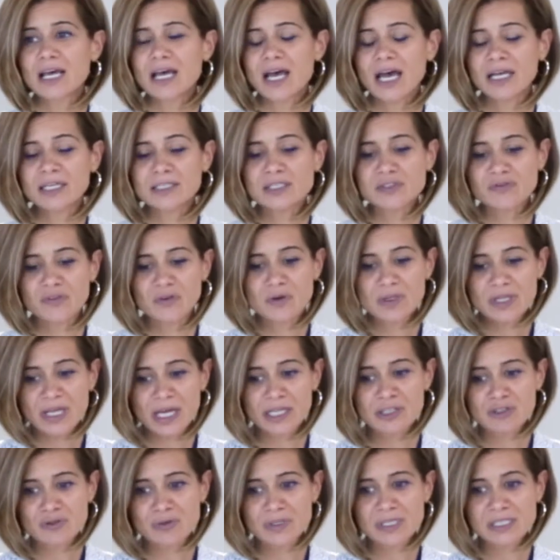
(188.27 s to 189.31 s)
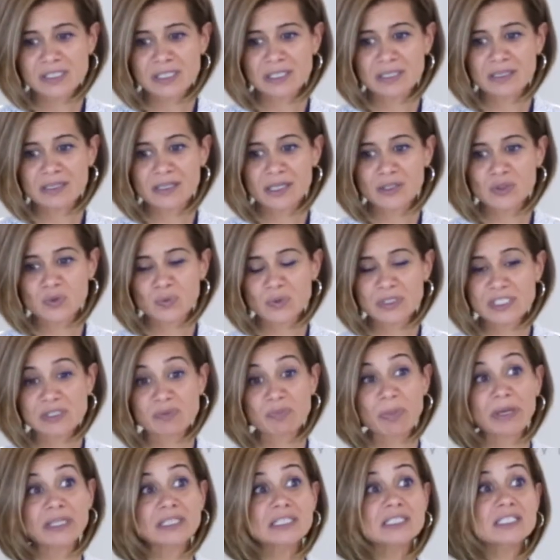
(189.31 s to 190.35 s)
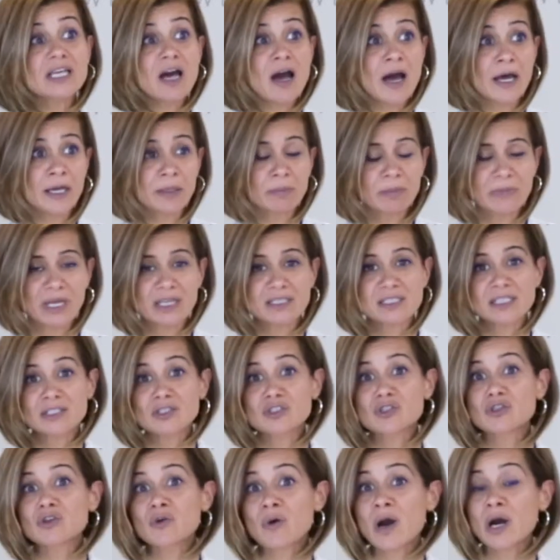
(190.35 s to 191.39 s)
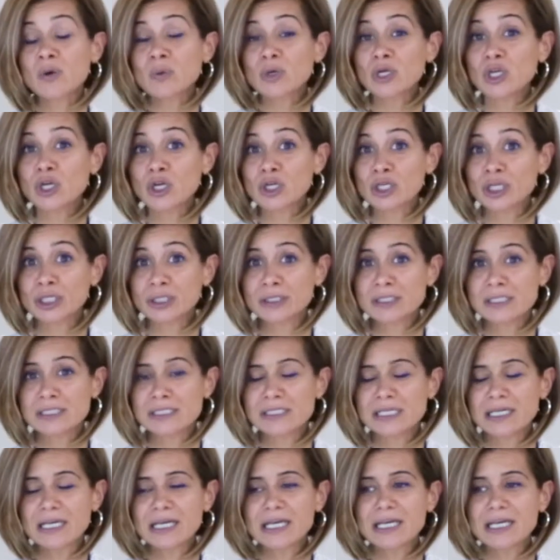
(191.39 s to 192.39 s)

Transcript: And it's for that reason that we spend time getting to know our learners.